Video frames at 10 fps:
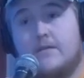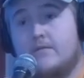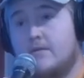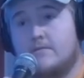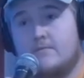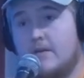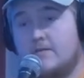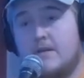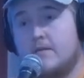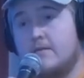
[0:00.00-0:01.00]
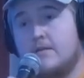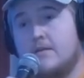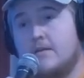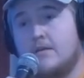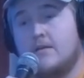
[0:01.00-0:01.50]
Definitely. You know? Exactly.
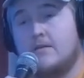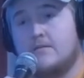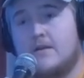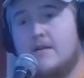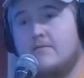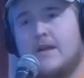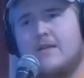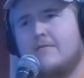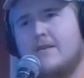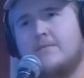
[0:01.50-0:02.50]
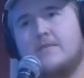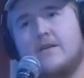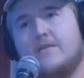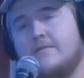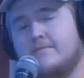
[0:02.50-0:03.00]
Um, so I, I ran up
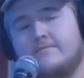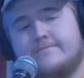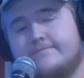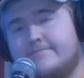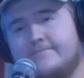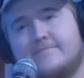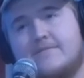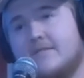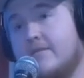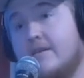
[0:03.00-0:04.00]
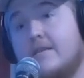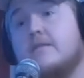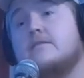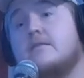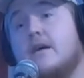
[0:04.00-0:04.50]
there and, well,
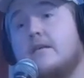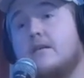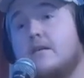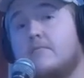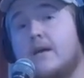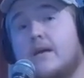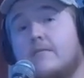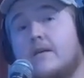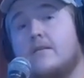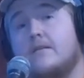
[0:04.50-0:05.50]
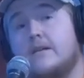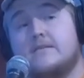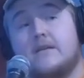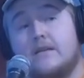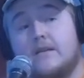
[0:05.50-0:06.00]
that's, I come back around and I
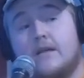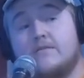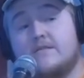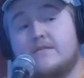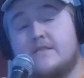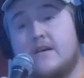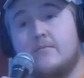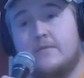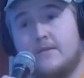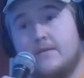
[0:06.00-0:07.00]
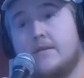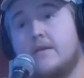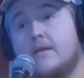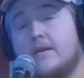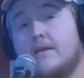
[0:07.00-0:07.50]
say, uh, that was a stump.
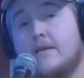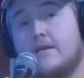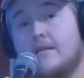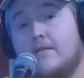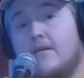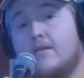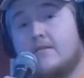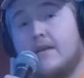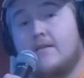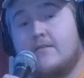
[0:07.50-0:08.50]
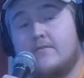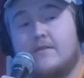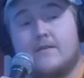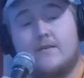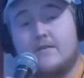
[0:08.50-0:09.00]
Yeah, a log down, a tree
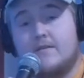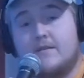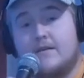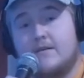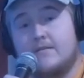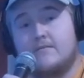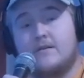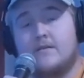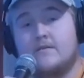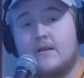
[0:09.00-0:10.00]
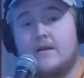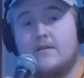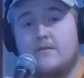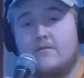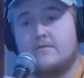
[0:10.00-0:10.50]
down, and, uh, well, kind
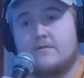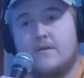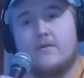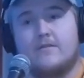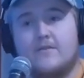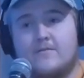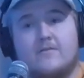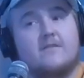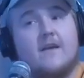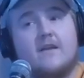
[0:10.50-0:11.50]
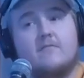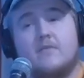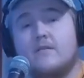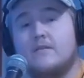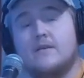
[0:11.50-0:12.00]
of hurt his heart there for a second,
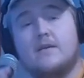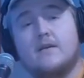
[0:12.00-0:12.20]
but. Yeah.